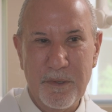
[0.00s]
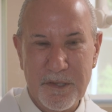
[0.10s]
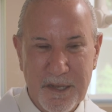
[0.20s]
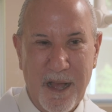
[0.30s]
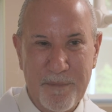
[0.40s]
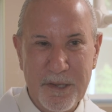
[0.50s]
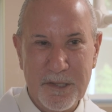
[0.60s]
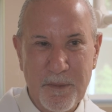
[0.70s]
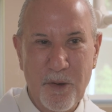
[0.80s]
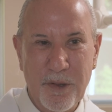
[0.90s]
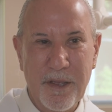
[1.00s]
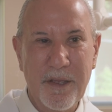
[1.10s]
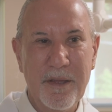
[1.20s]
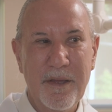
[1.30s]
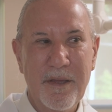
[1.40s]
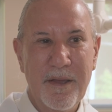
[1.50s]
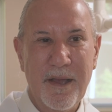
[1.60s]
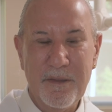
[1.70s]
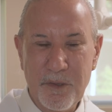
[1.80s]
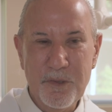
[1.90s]
stopping smoking,
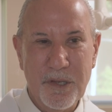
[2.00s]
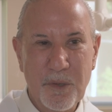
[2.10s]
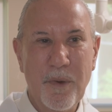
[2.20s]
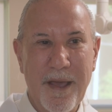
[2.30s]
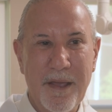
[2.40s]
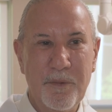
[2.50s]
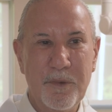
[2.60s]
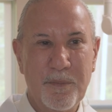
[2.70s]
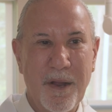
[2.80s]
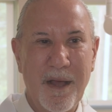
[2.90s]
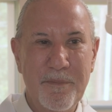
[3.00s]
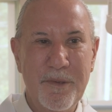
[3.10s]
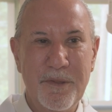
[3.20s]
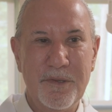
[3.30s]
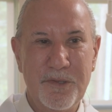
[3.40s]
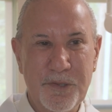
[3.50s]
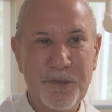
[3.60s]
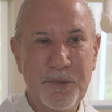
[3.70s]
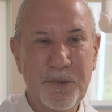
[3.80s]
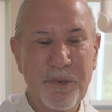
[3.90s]
and losing weight would probably be the
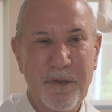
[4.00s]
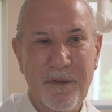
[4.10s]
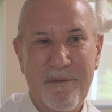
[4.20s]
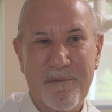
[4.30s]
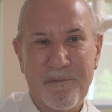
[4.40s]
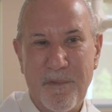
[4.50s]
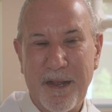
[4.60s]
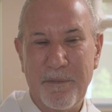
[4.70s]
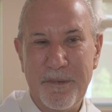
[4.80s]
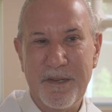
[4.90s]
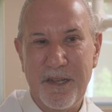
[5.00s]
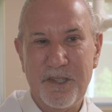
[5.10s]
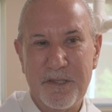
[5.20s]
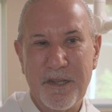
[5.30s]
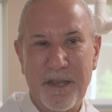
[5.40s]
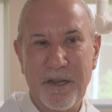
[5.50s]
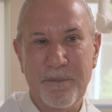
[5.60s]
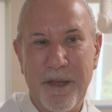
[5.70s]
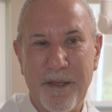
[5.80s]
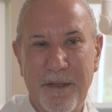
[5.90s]
two recommendations I
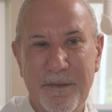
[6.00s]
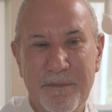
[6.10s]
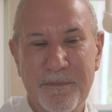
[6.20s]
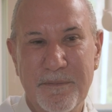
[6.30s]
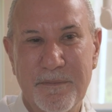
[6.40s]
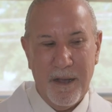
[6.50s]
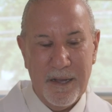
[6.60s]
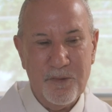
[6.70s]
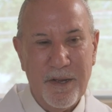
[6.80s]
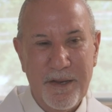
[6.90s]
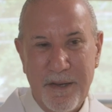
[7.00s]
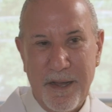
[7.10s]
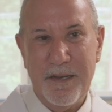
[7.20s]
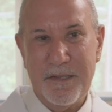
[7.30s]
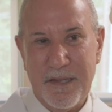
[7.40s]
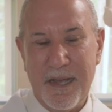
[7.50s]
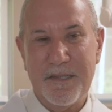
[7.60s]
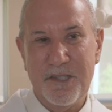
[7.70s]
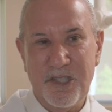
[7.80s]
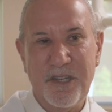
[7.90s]
could make. Hidradenitis
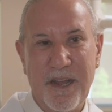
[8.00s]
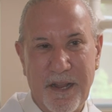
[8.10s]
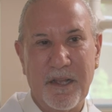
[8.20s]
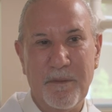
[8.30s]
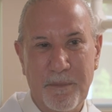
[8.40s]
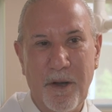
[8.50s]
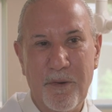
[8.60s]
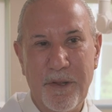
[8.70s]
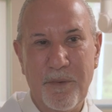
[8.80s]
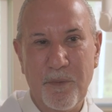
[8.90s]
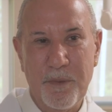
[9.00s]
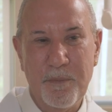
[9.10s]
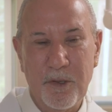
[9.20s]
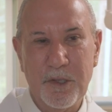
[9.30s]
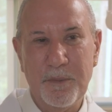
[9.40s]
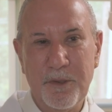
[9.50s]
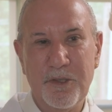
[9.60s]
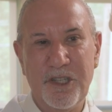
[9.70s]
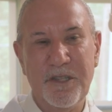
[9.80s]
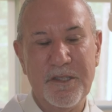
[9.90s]
has a genetic component with multiple
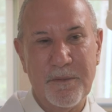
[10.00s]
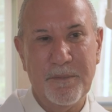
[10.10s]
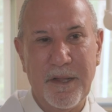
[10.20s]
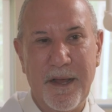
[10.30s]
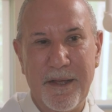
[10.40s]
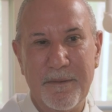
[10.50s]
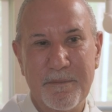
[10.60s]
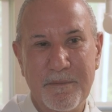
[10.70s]
genes at play.